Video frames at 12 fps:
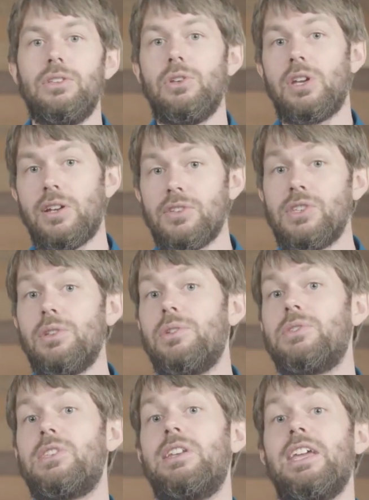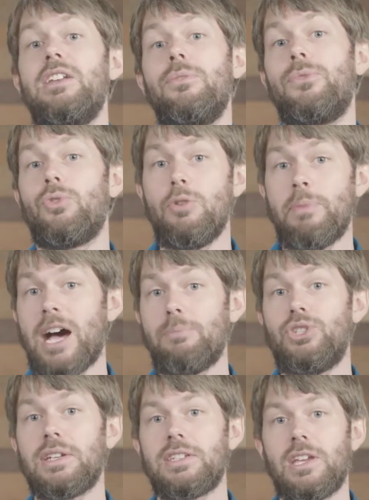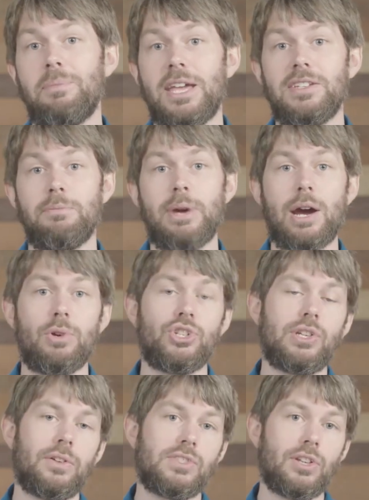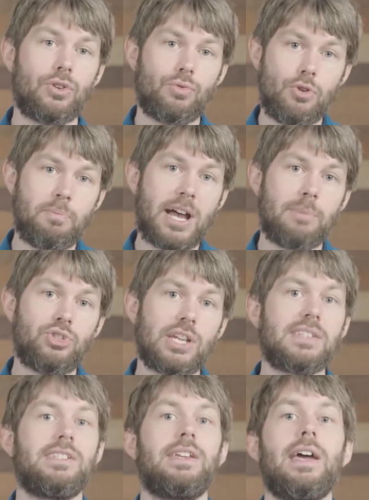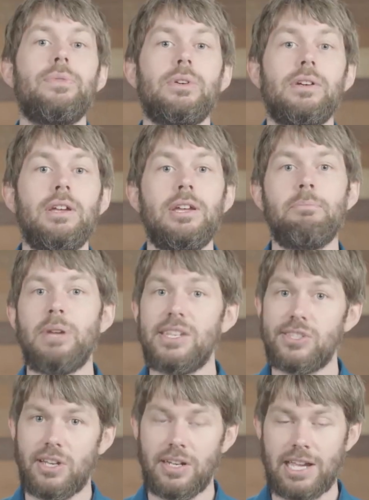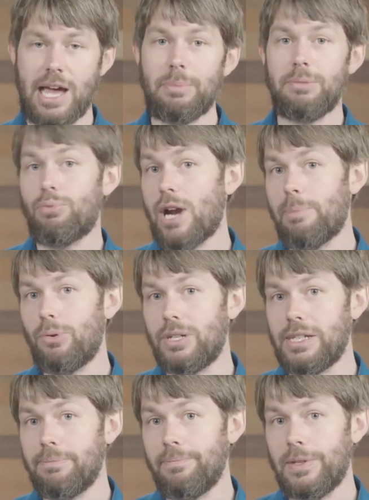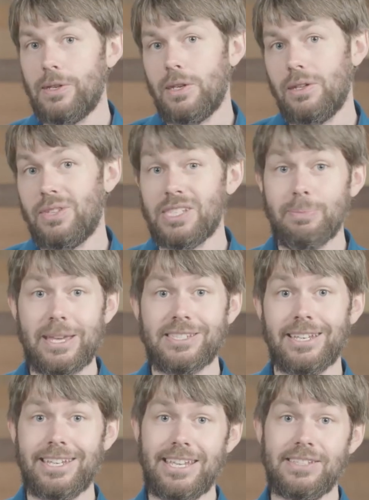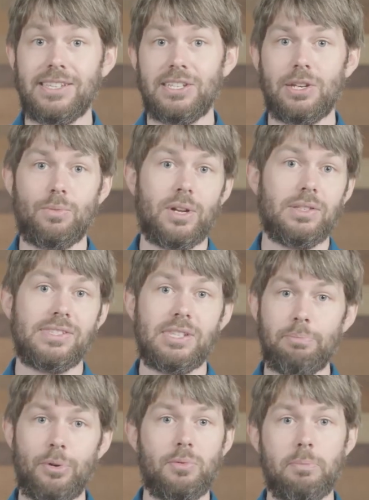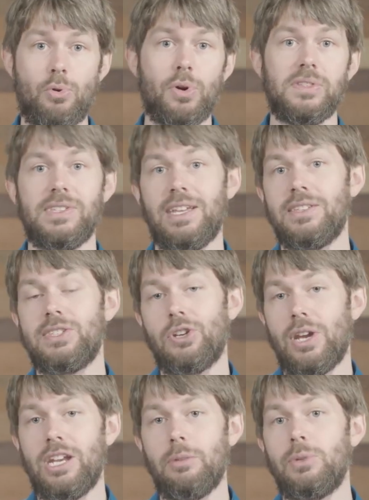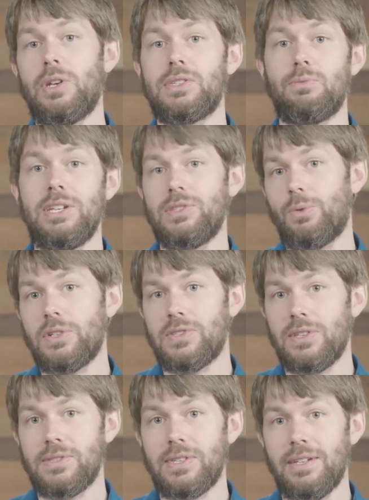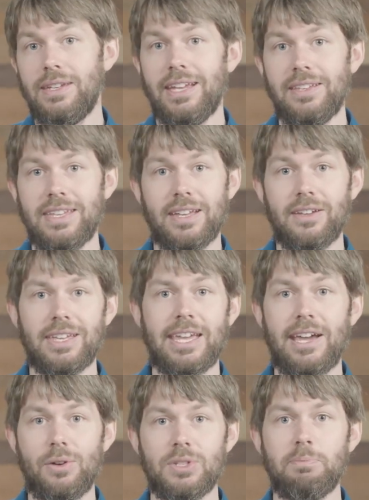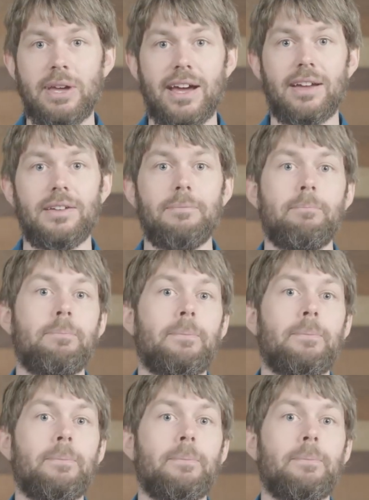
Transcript: You can also use the native group object command in PowerShell to group objects together based on a common property. This makes it easy to run simple reports against your AWS resources and get a count back.